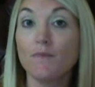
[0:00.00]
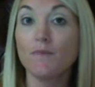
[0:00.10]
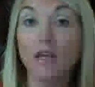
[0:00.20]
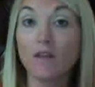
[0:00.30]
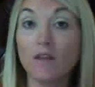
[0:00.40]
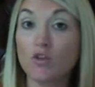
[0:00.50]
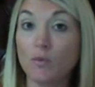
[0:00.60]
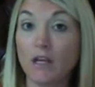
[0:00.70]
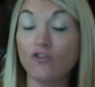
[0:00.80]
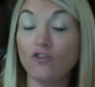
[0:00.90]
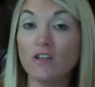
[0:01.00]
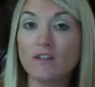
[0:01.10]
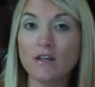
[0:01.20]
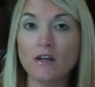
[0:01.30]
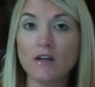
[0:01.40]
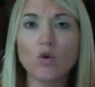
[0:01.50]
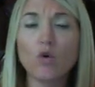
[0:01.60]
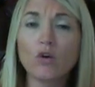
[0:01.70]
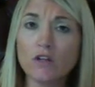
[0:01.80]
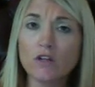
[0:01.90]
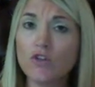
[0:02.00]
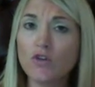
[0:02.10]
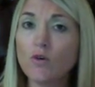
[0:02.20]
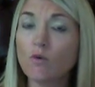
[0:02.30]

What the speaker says: in the speech, he says, according to,